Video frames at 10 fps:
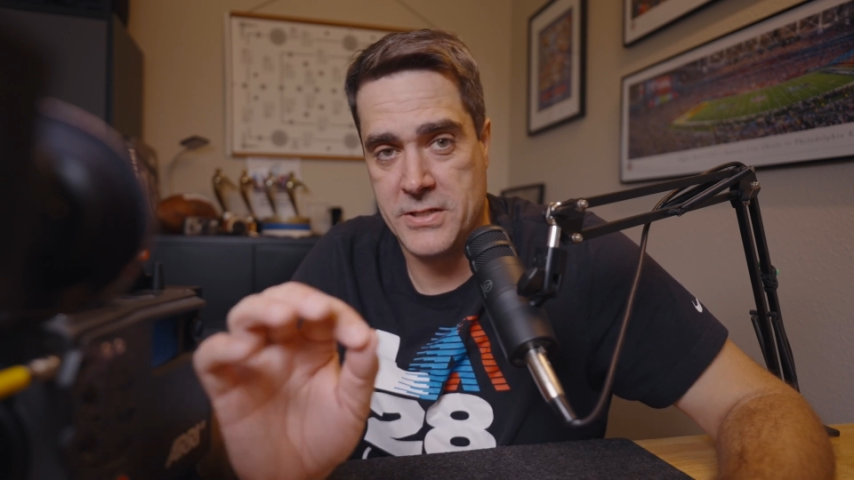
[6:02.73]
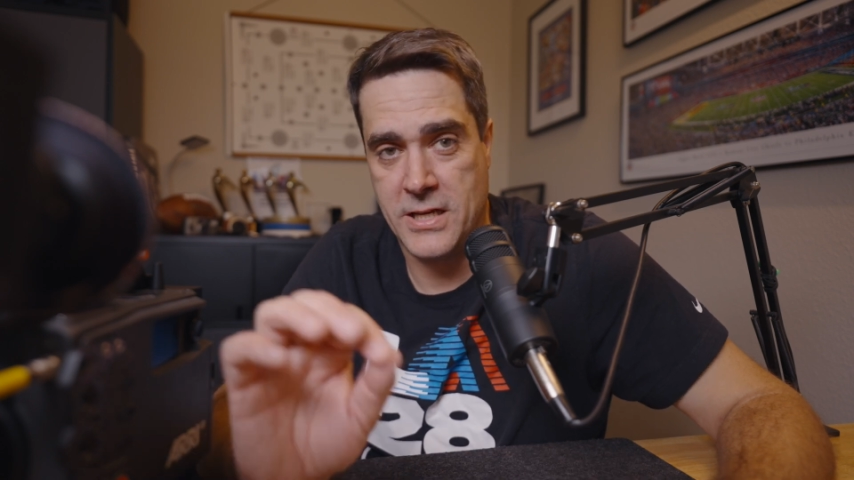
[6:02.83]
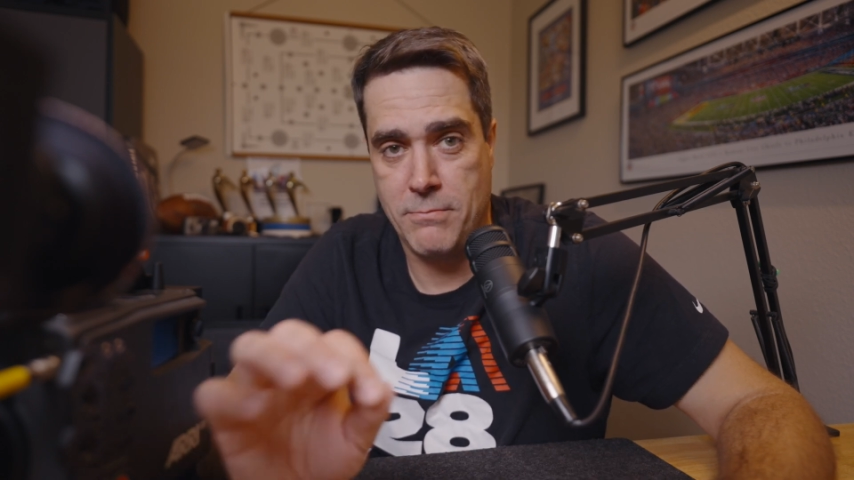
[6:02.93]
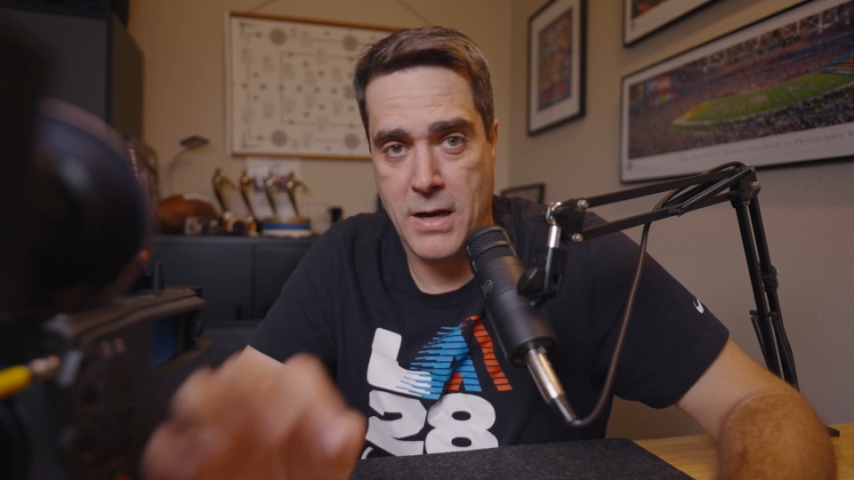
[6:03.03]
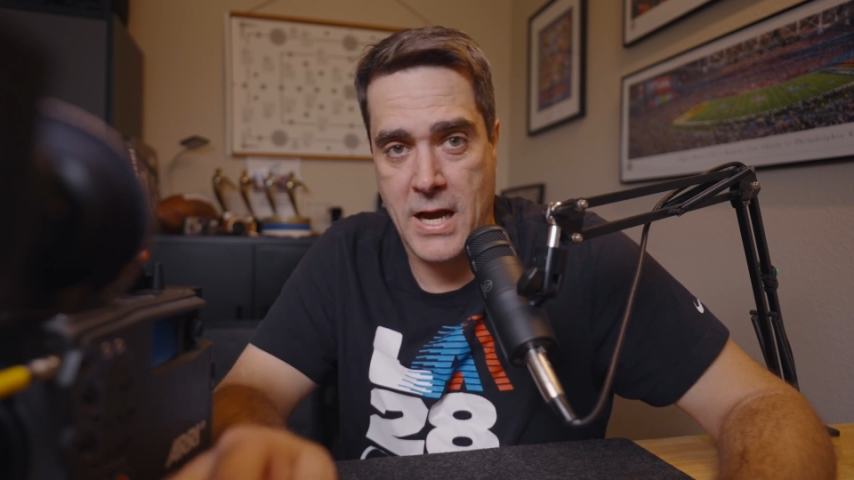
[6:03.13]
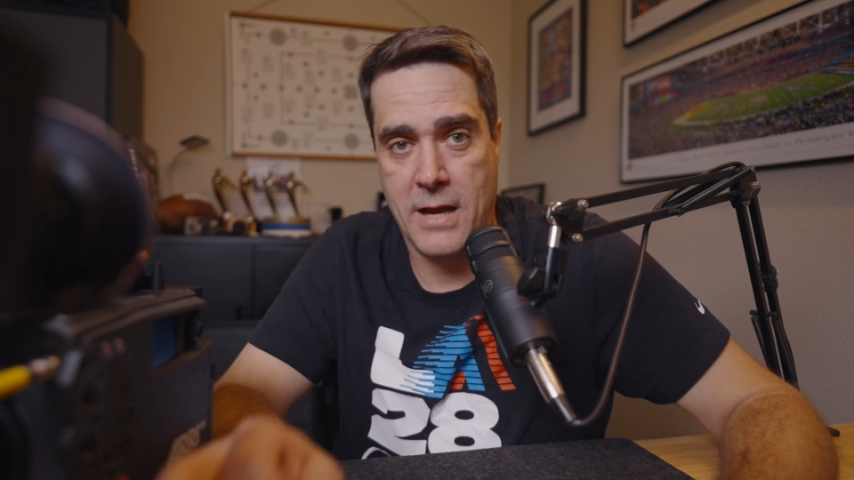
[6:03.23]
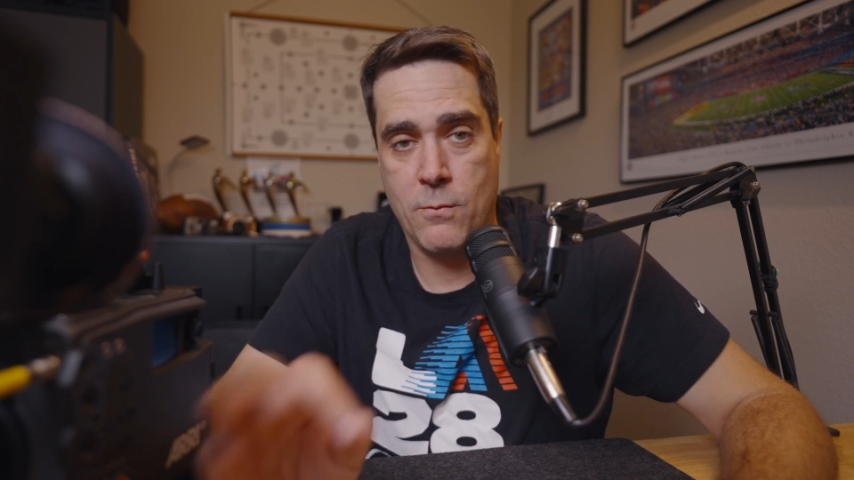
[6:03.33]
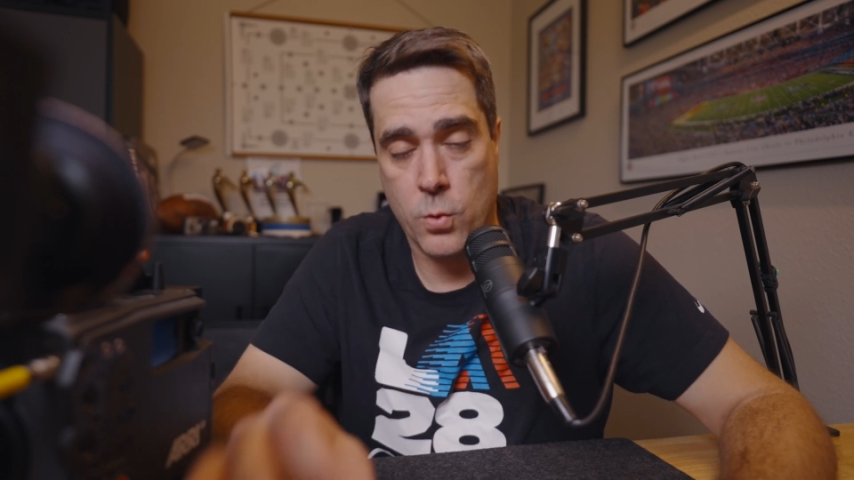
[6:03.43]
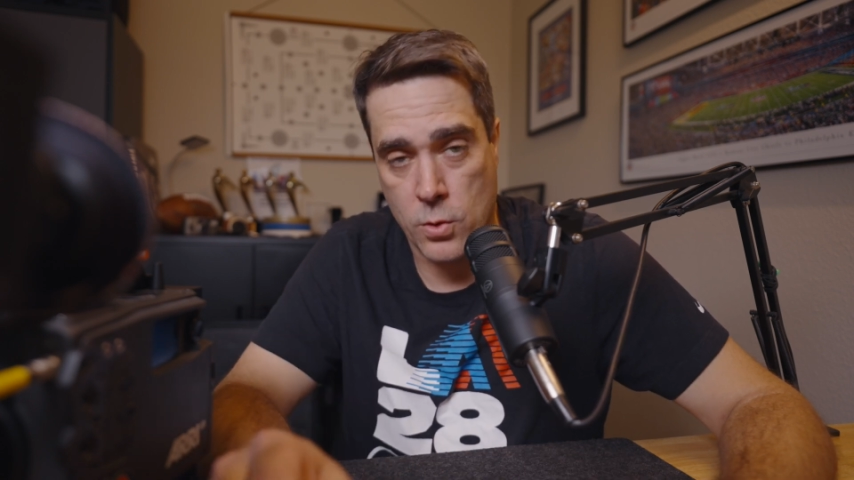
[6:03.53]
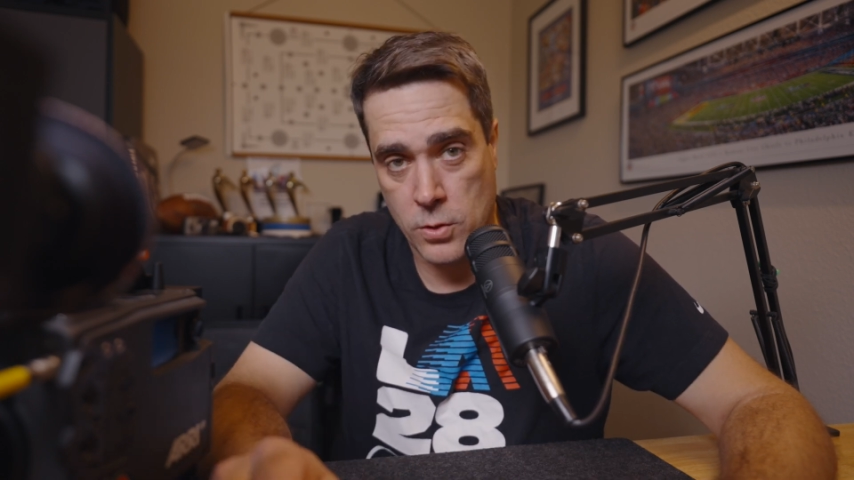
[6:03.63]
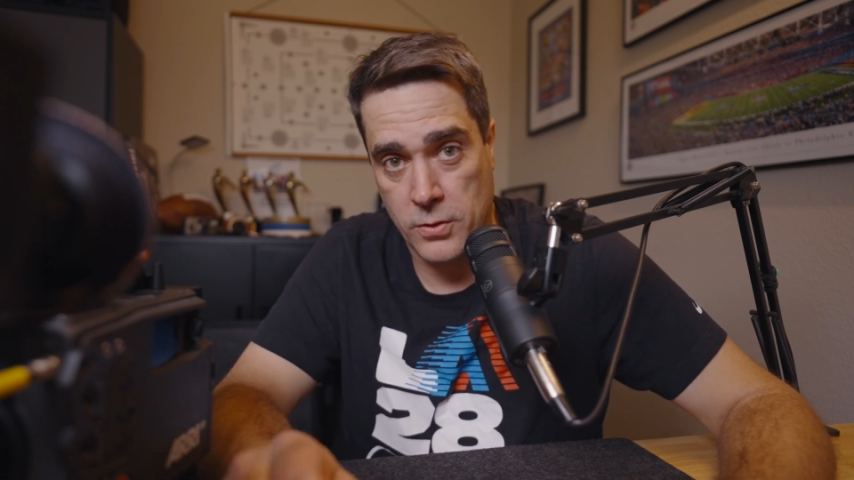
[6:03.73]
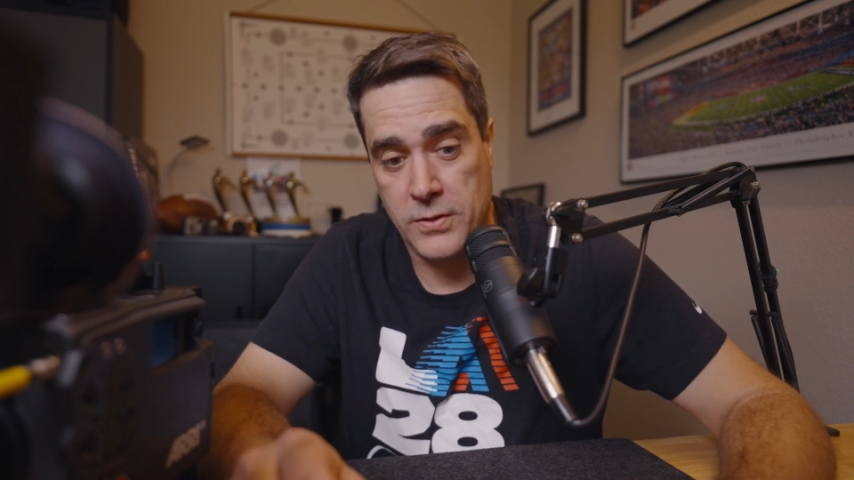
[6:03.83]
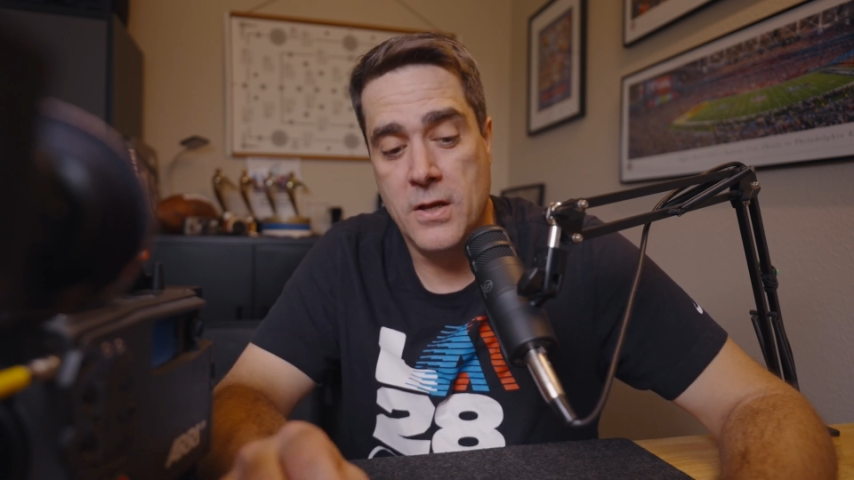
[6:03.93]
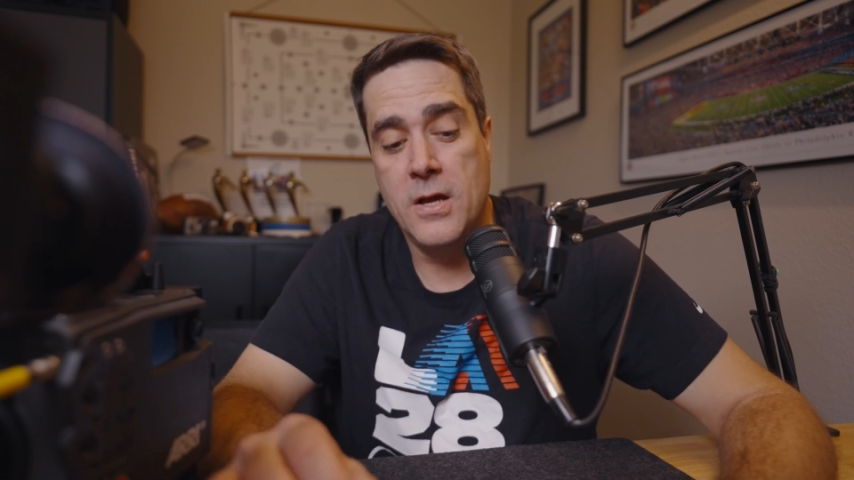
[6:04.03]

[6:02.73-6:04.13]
in my world.